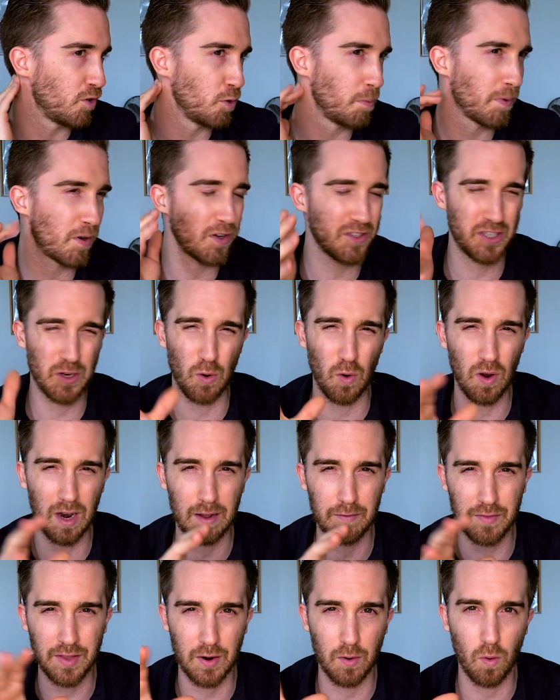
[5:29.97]
two because they all
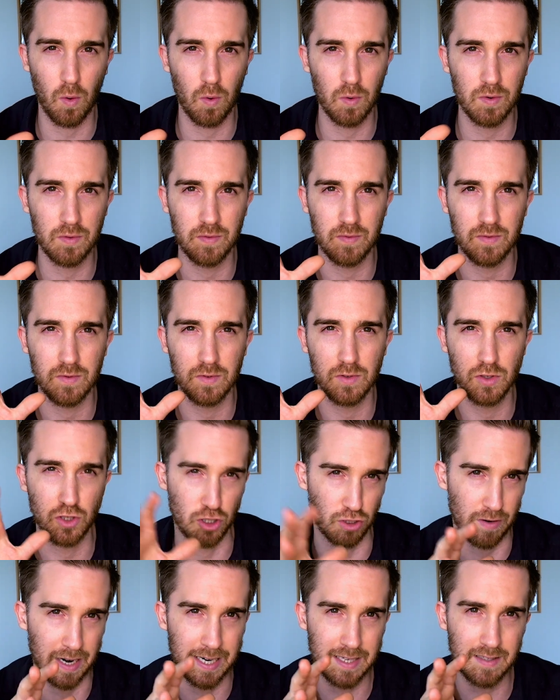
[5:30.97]
have their own
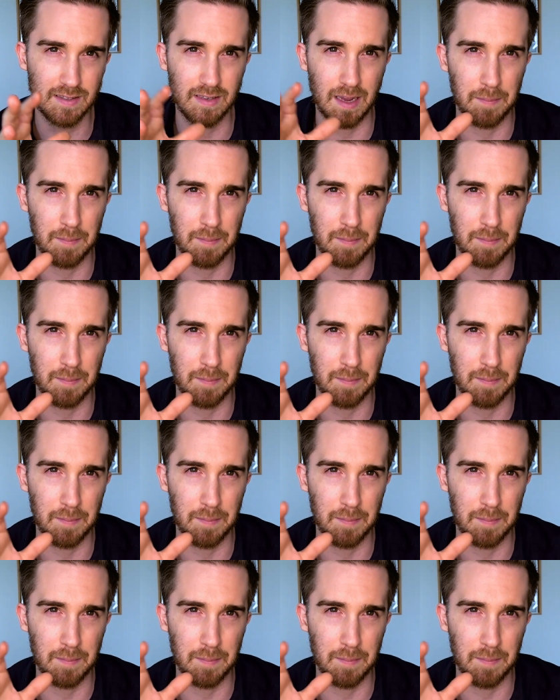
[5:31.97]
strengths.